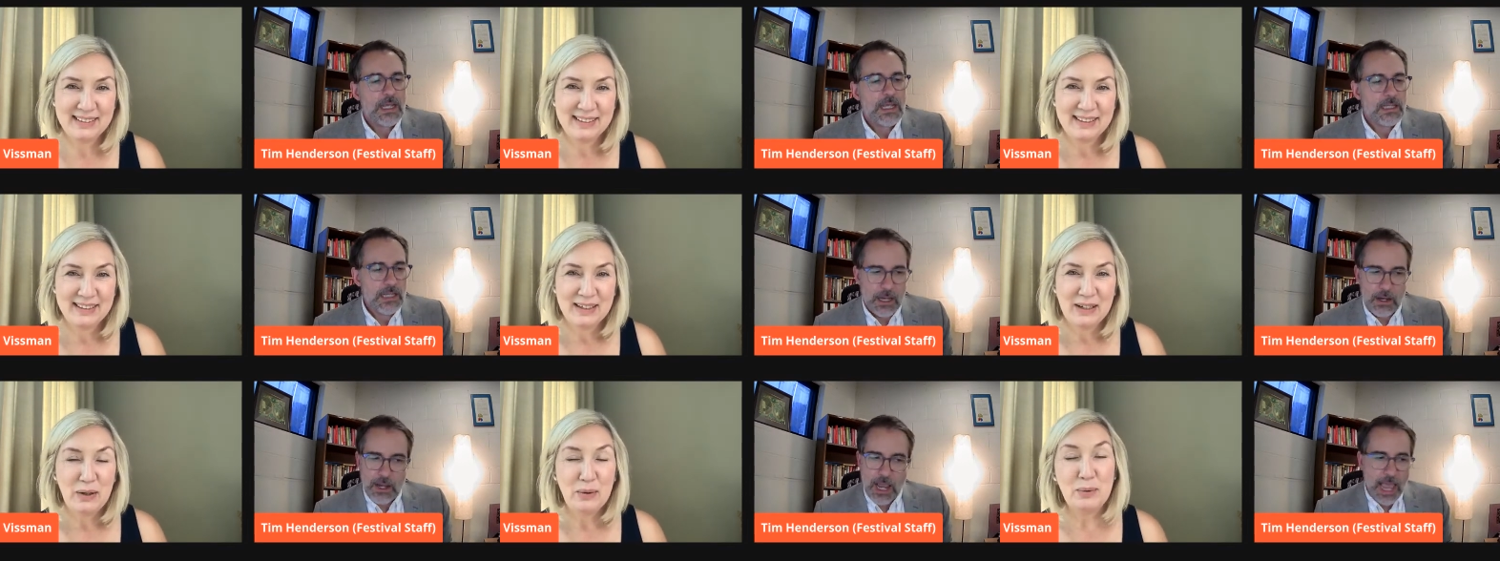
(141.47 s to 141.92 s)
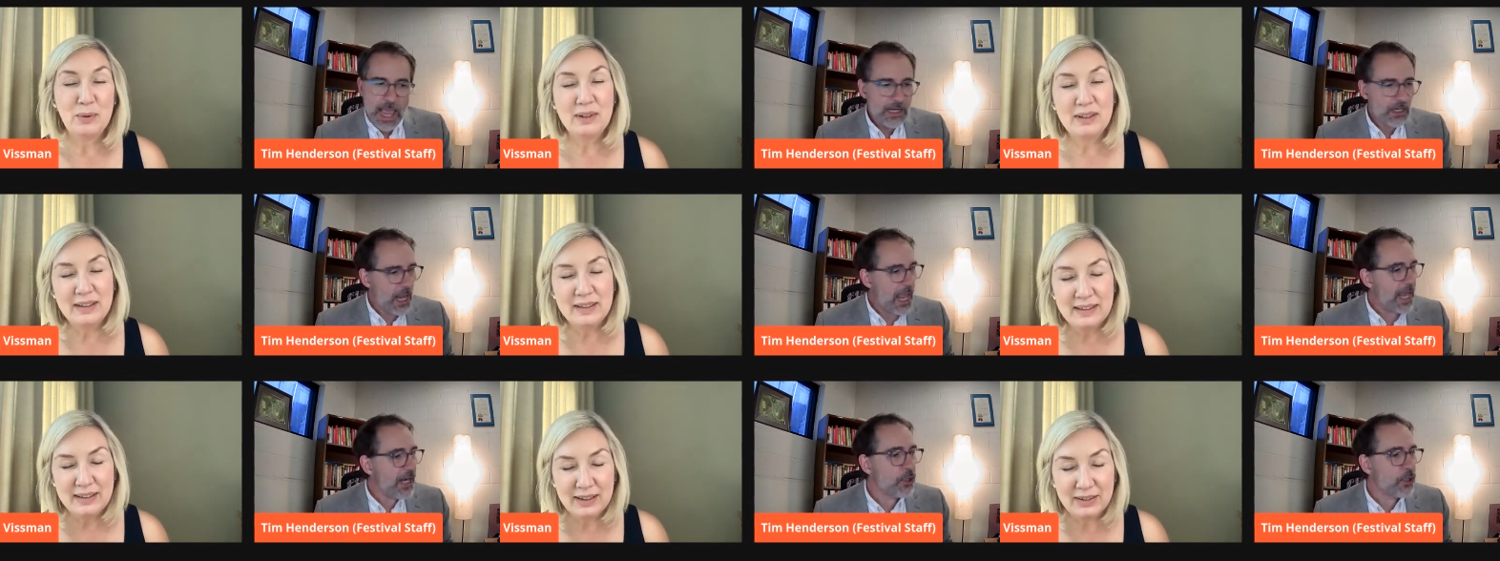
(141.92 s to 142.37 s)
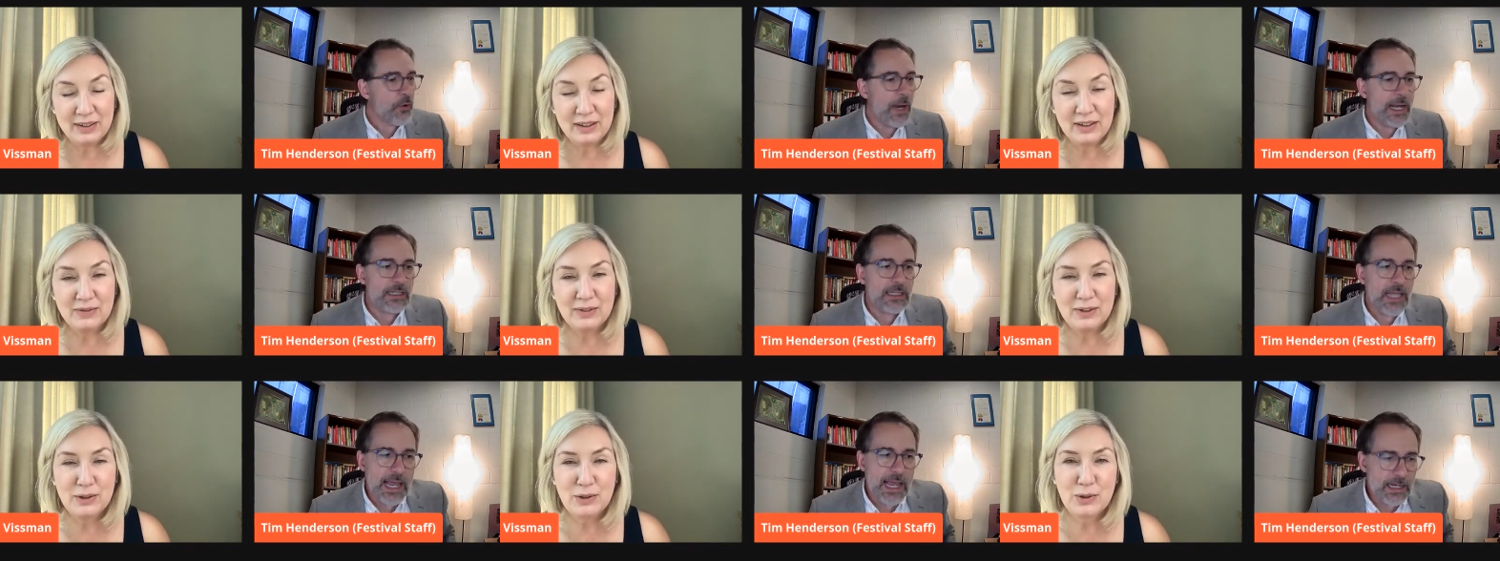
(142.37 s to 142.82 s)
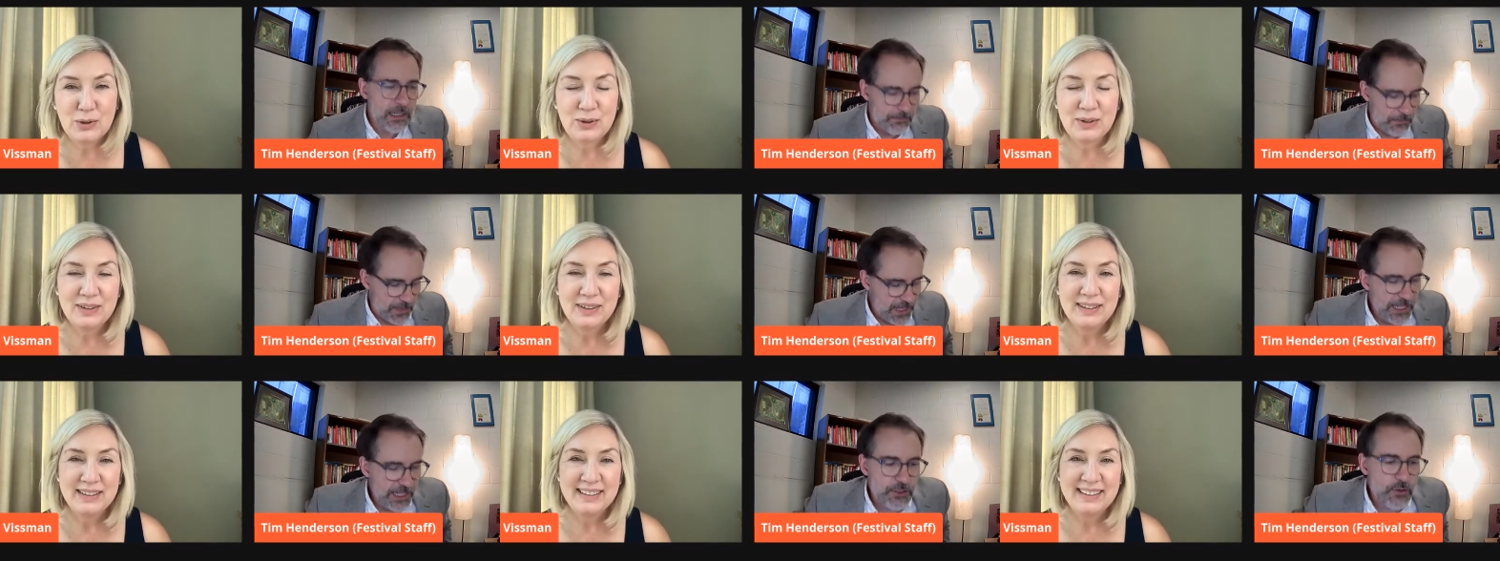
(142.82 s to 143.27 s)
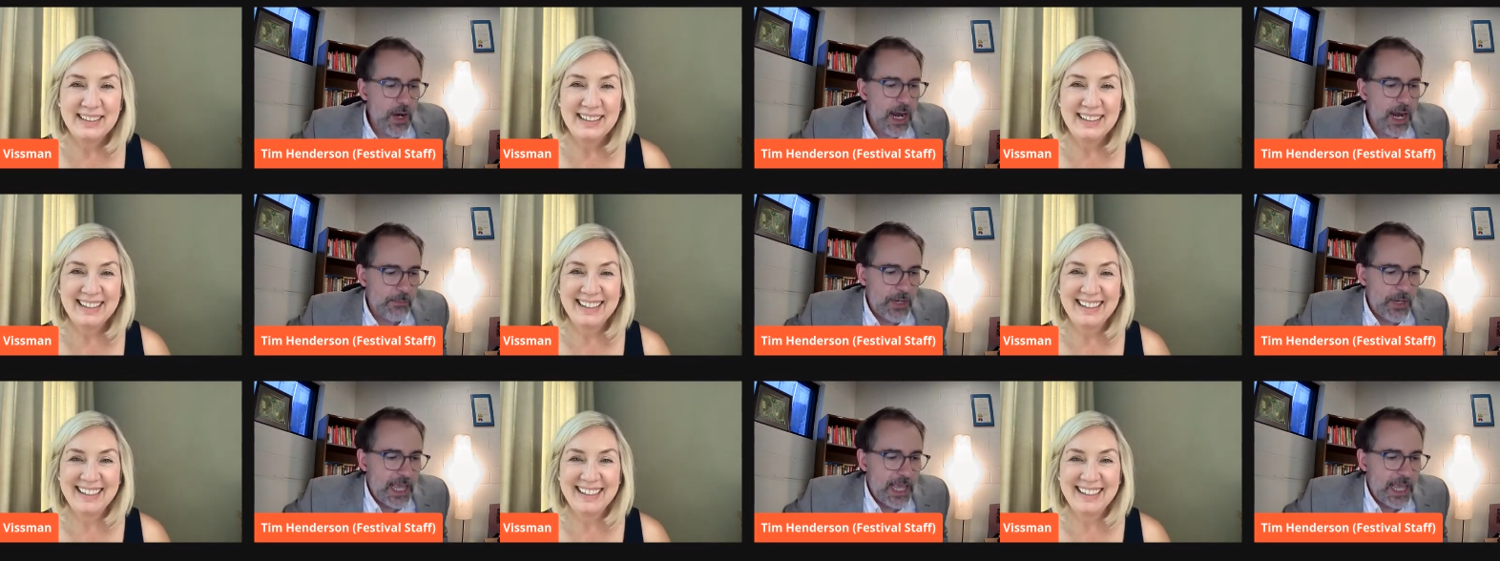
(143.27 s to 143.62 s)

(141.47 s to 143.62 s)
Speaker 1: Yeah, had, well, a, had a great lineup. That's right.